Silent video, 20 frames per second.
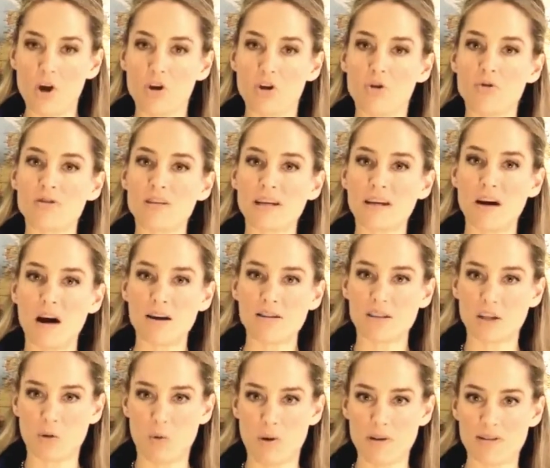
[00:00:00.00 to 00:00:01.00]
Using
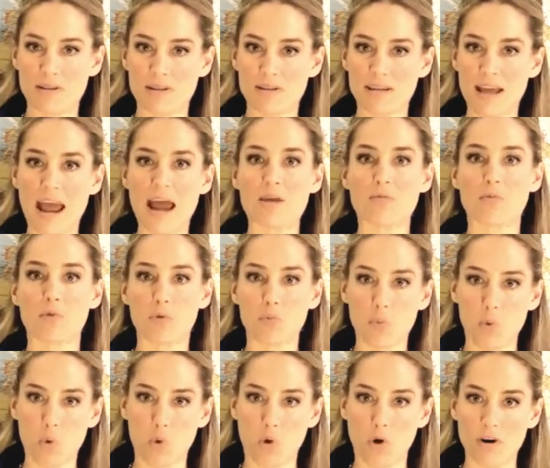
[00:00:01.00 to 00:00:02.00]
consequences and
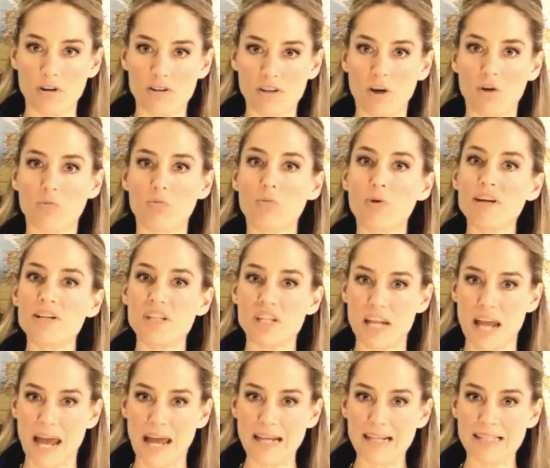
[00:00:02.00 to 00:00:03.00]
rewards
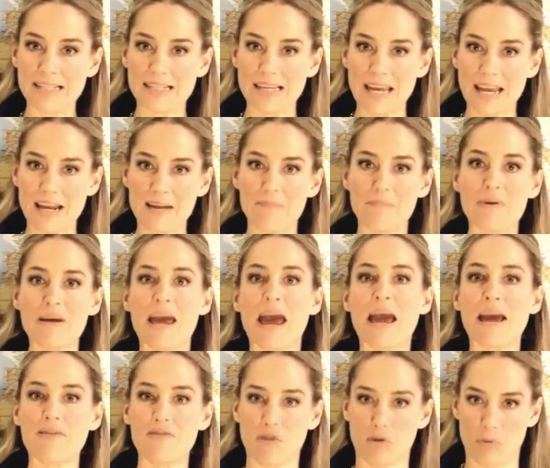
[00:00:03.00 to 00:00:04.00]
originates in
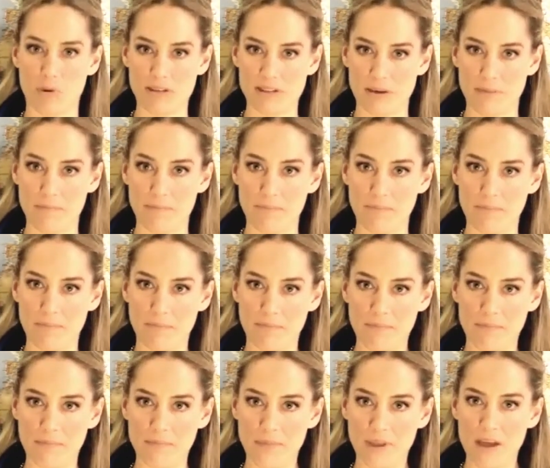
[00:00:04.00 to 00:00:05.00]
behaviorism.
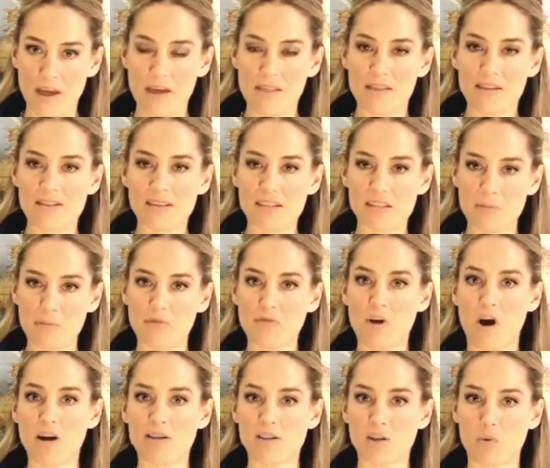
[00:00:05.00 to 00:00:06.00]
The system of
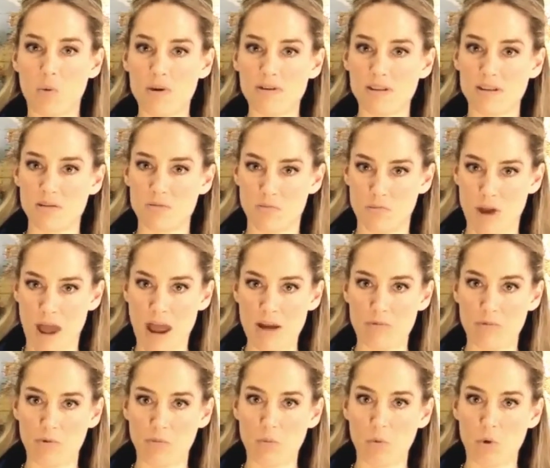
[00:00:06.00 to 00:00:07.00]
consequences
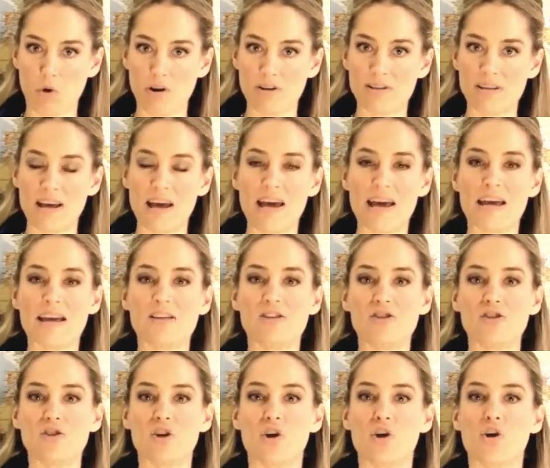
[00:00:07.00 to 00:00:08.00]
and rewards
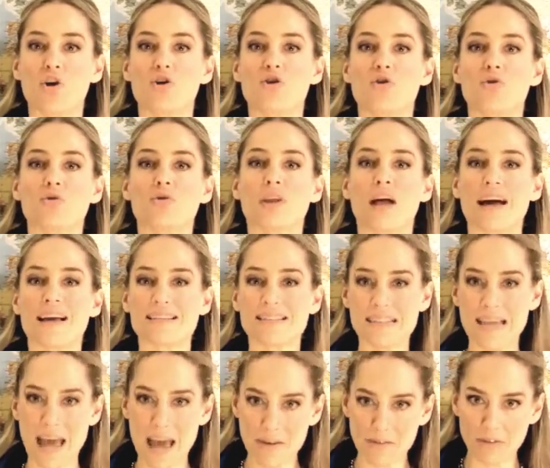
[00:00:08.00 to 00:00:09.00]
is
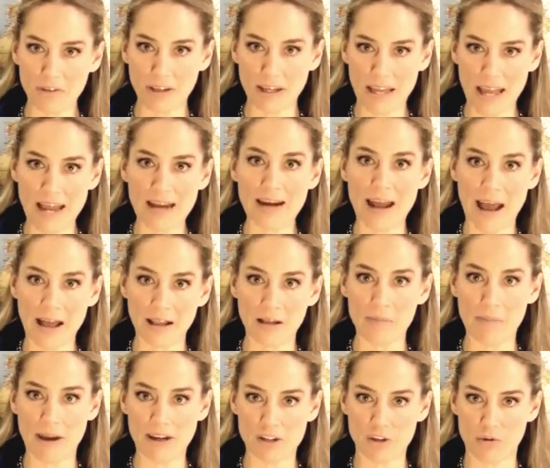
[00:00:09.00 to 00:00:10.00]
utilized heavily in
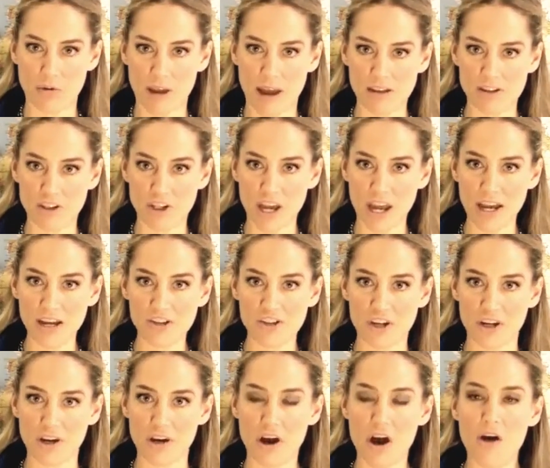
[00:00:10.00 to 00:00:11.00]
elementary
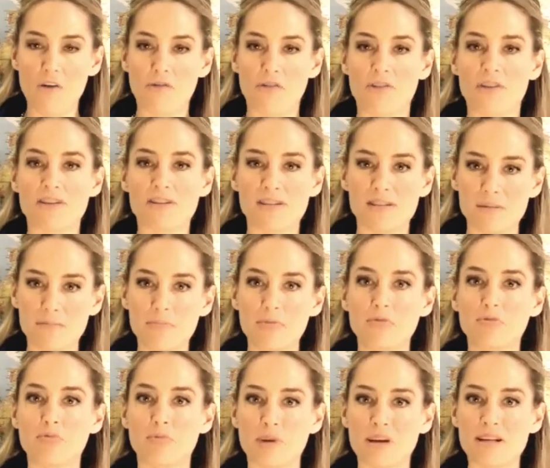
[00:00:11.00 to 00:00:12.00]
education for the
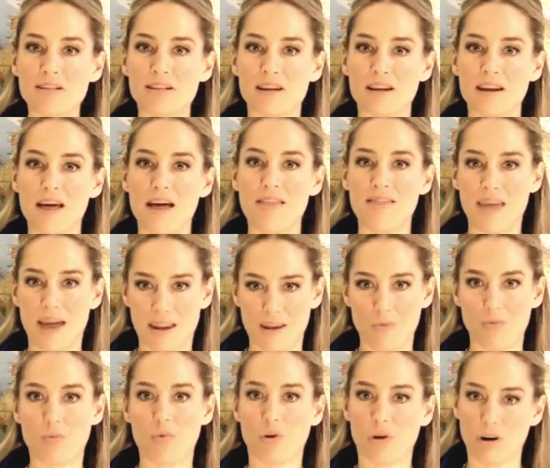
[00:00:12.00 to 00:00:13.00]
simple reason that
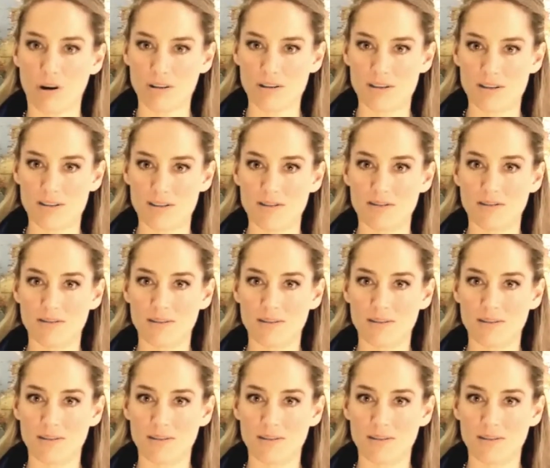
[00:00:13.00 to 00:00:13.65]
it works.